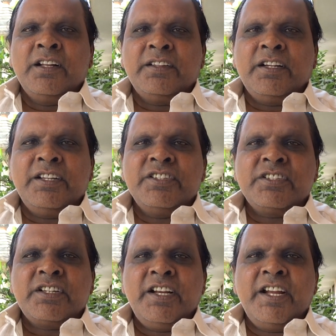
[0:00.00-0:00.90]
that is
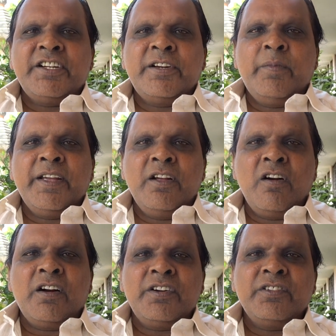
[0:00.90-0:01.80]
created by
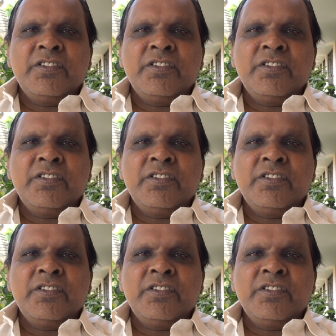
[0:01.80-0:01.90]
God.